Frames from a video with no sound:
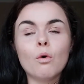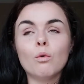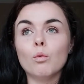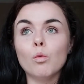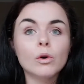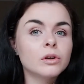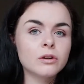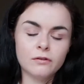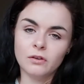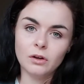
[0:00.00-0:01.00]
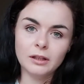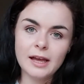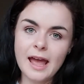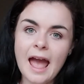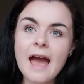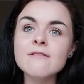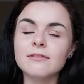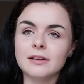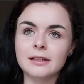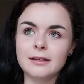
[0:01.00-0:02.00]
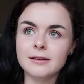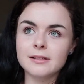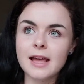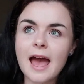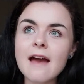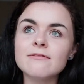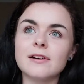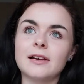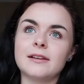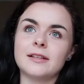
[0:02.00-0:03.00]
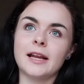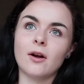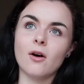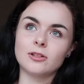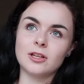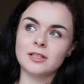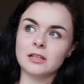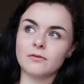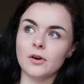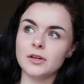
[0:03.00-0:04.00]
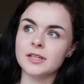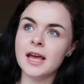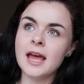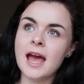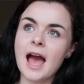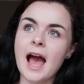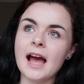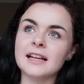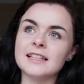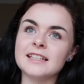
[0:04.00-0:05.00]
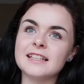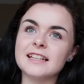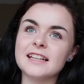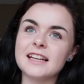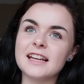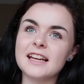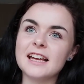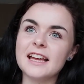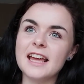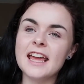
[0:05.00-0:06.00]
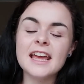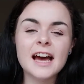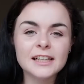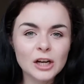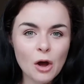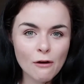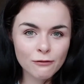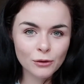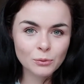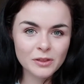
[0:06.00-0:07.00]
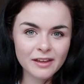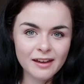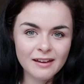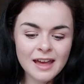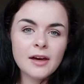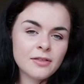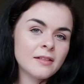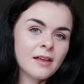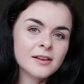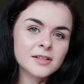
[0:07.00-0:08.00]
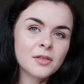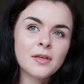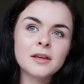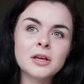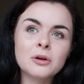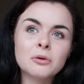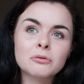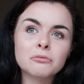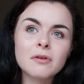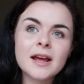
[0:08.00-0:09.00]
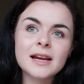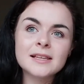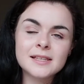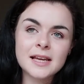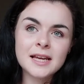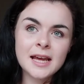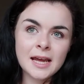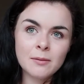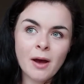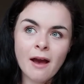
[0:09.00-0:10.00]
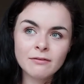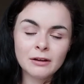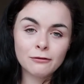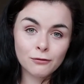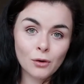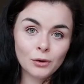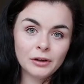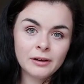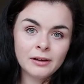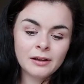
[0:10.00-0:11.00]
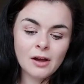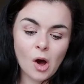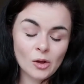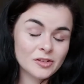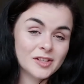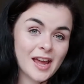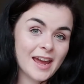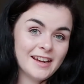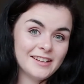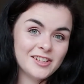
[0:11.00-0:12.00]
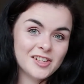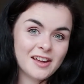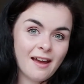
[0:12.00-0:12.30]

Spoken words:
wonderful, effortlessly gorgeous, his voice, and he had a lot of fun with it. I think that's the thing, you could really see him having fun on stage